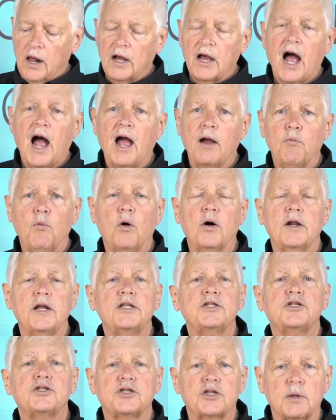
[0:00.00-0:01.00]
I
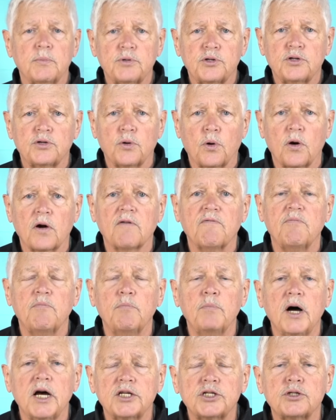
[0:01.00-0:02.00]
wanted some sort of
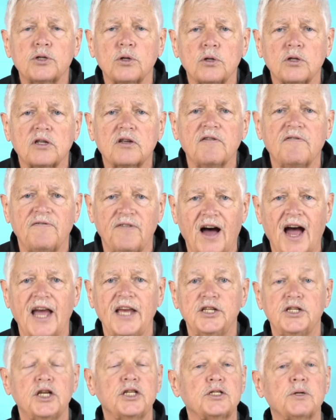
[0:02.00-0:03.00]
muzzle
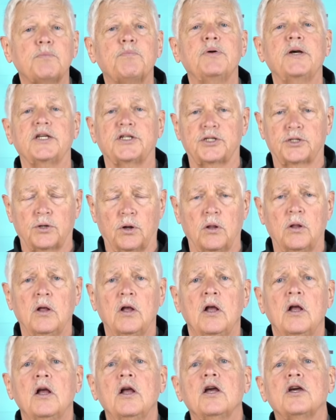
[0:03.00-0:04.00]
device. It's a pistol.
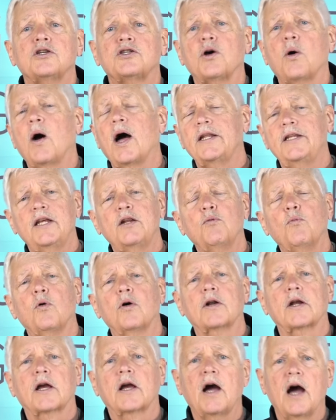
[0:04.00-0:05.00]
So I didn't
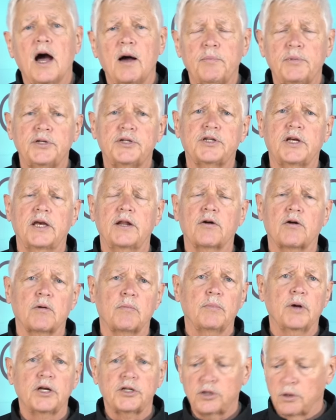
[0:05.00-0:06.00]
want a compensator or
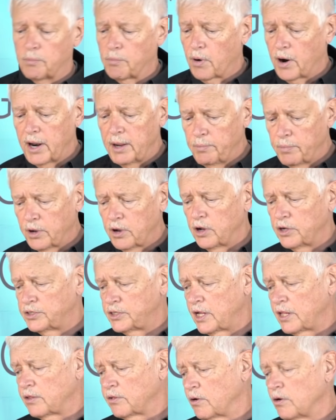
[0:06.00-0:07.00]
muzzle brake because
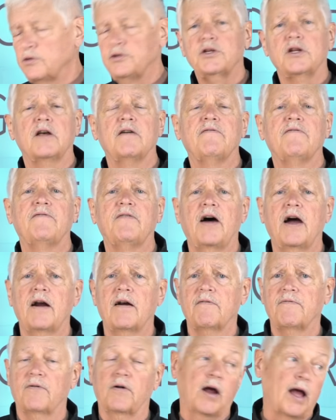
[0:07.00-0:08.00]
that throws enough
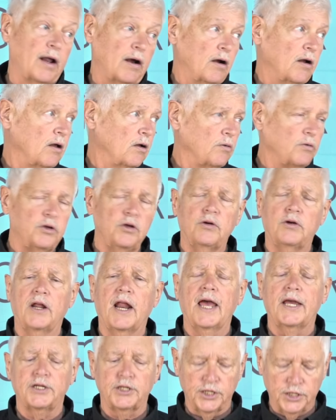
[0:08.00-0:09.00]
fire for, I don't know, you could
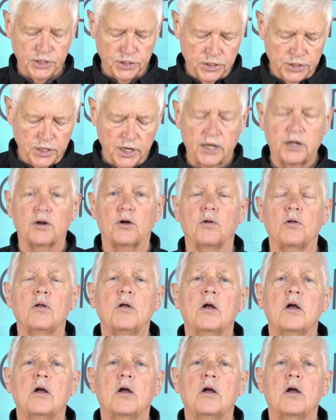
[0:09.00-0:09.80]
actually signal